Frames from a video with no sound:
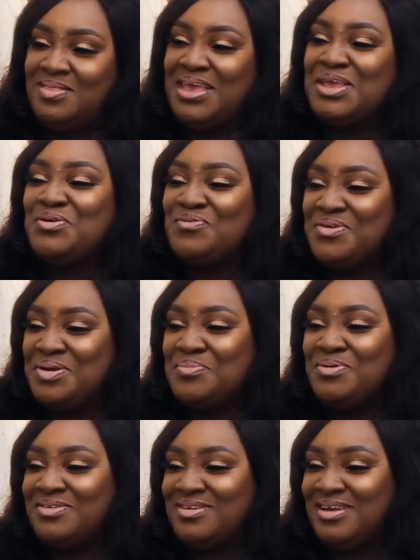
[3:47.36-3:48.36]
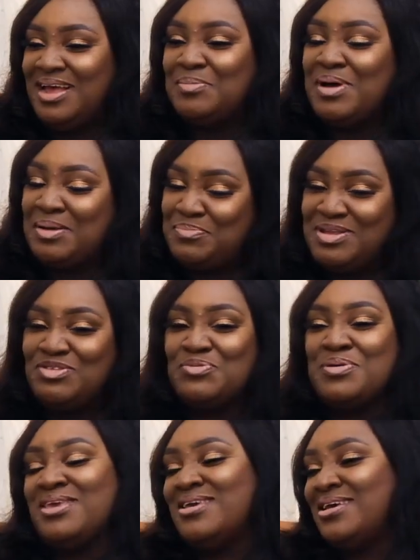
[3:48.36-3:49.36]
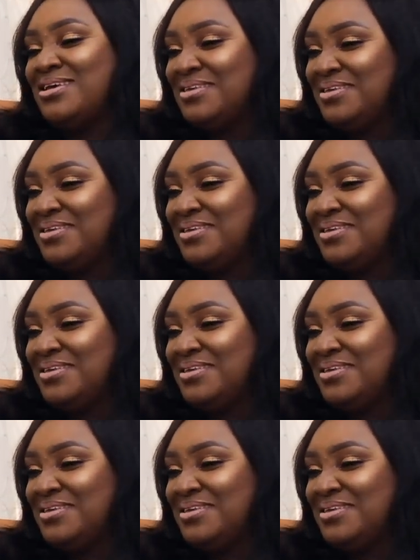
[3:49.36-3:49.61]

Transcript: Thank you very much. I'm happy to be here.